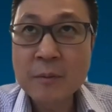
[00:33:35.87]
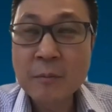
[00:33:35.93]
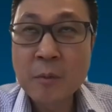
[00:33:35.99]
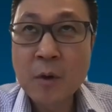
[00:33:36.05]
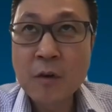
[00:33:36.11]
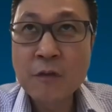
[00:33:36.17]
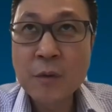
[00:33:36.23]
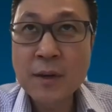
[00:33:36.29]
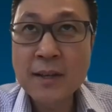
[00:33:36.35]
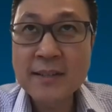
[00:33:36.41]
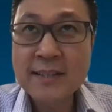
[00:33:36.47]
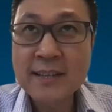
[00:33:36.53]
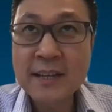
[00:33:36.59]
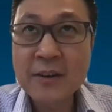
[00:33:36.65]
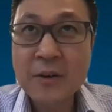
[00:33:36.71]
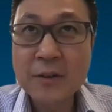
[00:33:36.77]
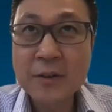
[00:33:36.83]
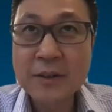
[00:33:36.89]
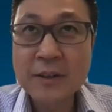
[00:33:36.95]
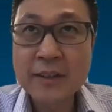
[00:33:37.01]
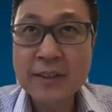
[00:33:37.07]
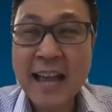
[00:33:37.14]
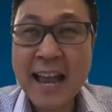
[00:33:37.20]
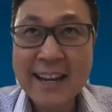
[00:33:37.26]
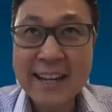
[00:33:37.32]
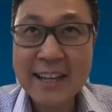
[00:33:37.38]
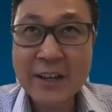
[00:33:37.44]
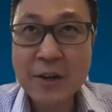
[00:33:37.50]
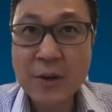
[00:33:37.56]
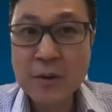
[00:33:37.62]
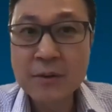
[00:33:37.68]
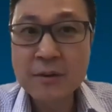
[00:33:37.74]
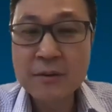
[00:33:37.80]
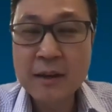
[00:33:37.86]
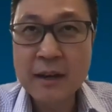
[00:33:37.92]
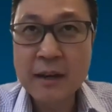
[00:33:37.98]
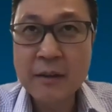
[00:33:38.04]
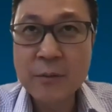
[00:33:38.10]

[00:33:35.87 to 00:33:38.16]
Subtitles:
more focusing on the technical.